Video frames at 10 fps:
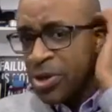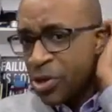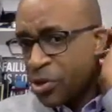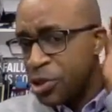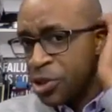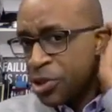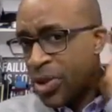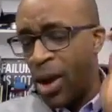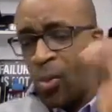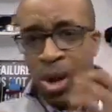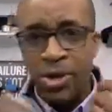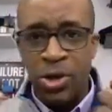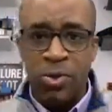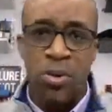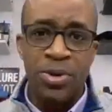I would encourage you to do that while
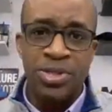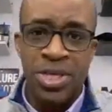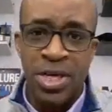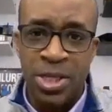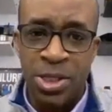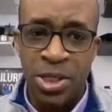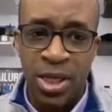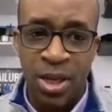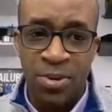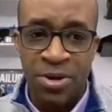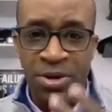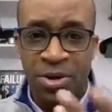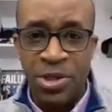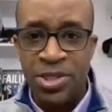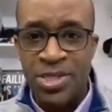you're quarantining and chilling. I would
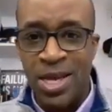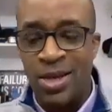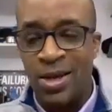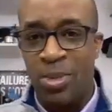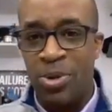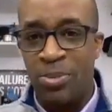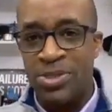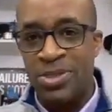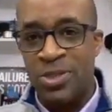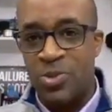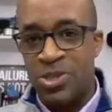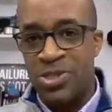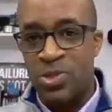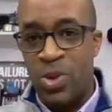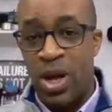encourage you to take in a couple of business
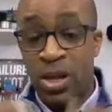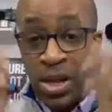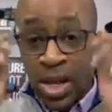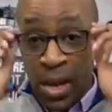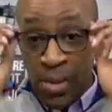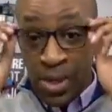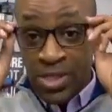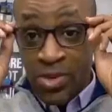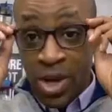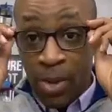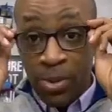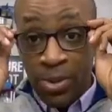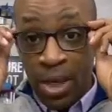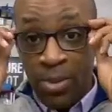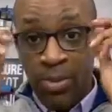books as well, because this will help
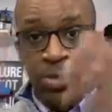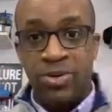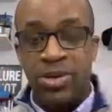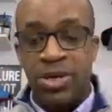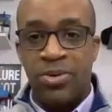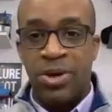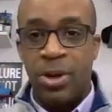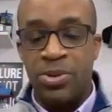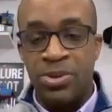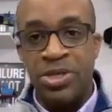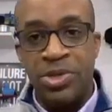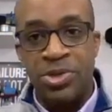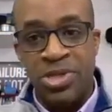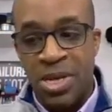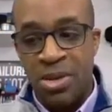you become a better leader and help you
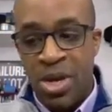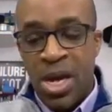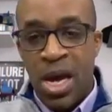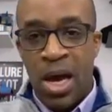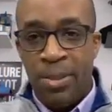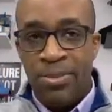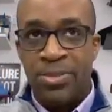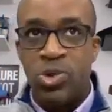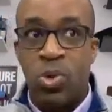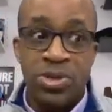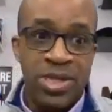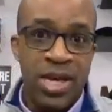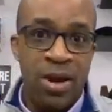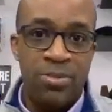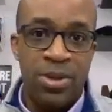lead your team
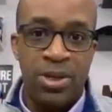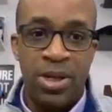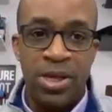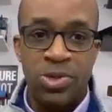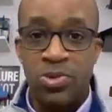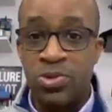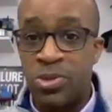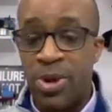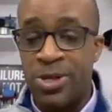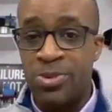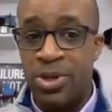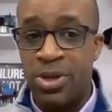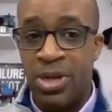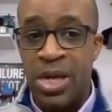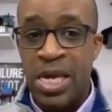towards accountability, towards
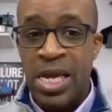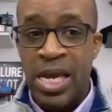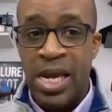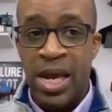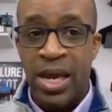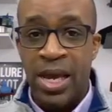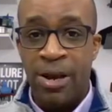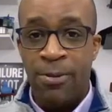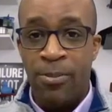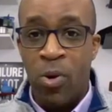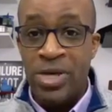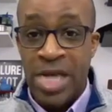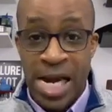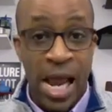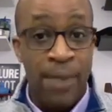responsibility in a
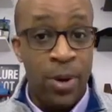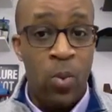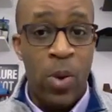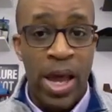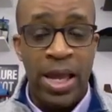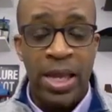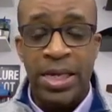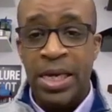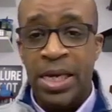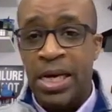more dynamic way.